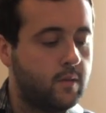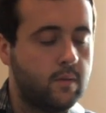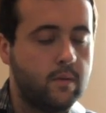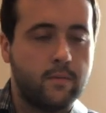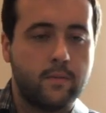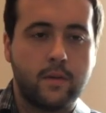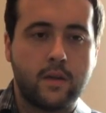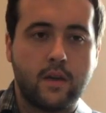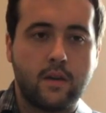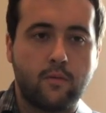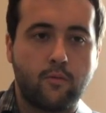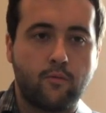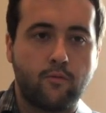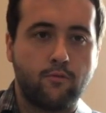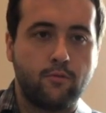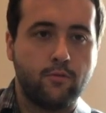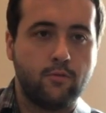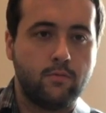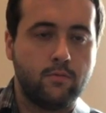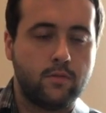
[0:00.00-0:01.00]
We would get
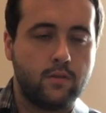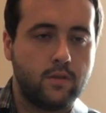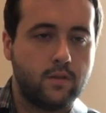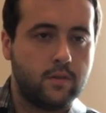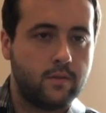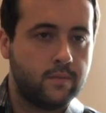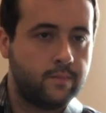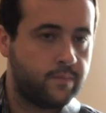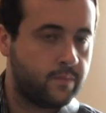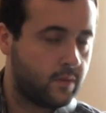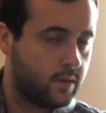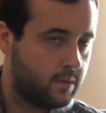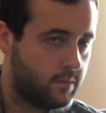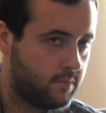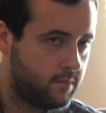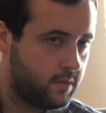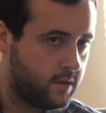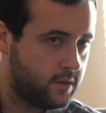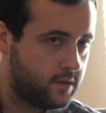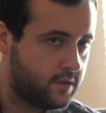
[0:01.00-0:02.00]
root,
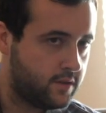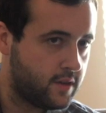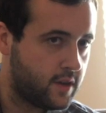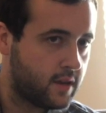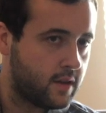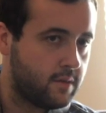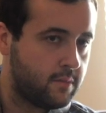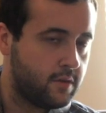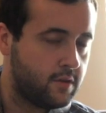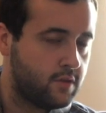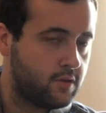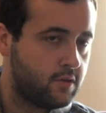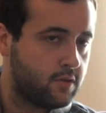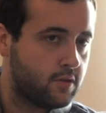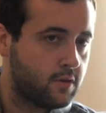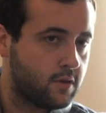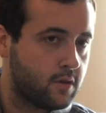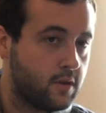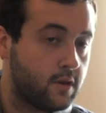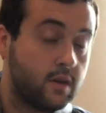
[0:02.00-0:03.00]
major second, major
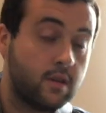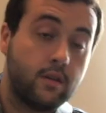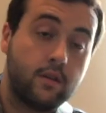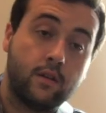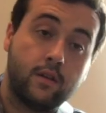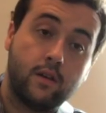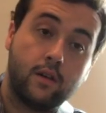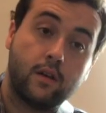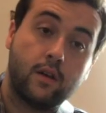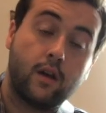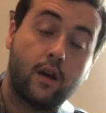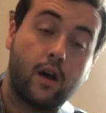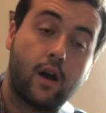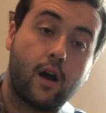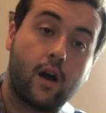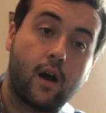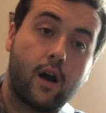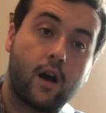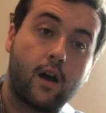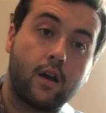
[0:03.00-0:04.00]
third,
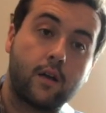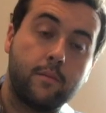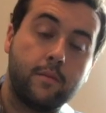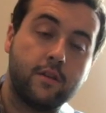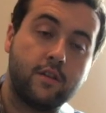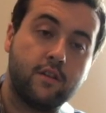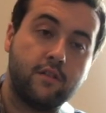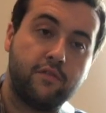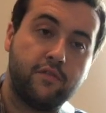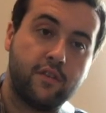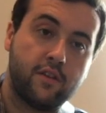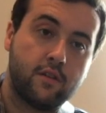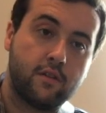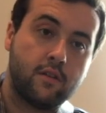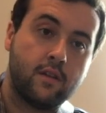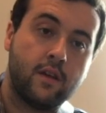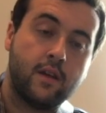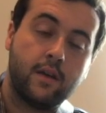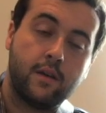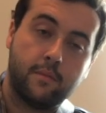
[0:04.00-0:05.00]
augmented fifth,
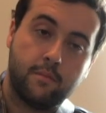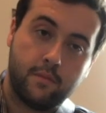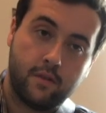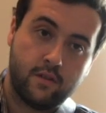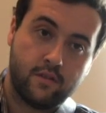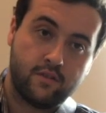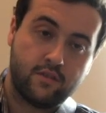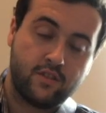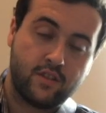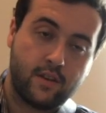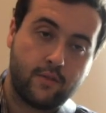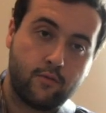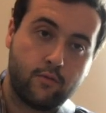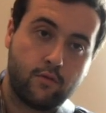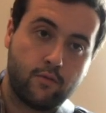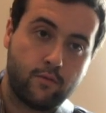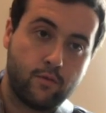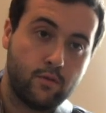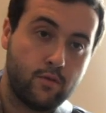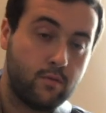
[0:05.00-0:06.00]
major
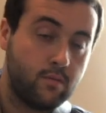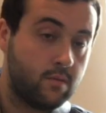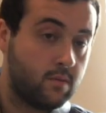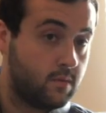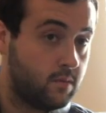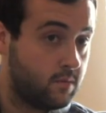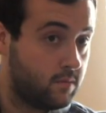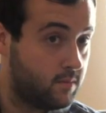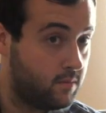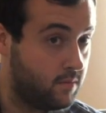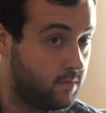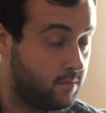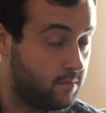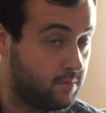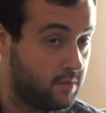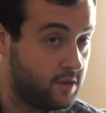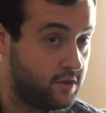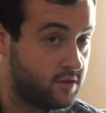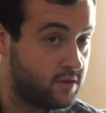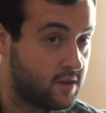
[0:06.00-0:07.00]
seventh root,
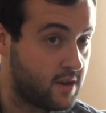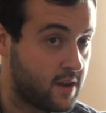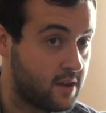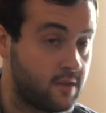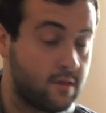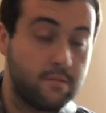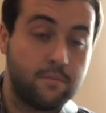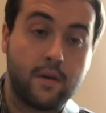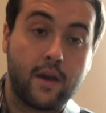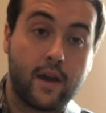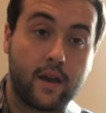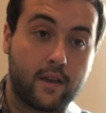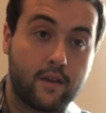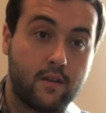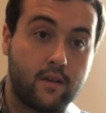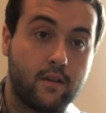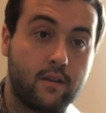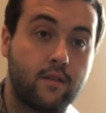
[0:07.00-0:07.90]
major ninth and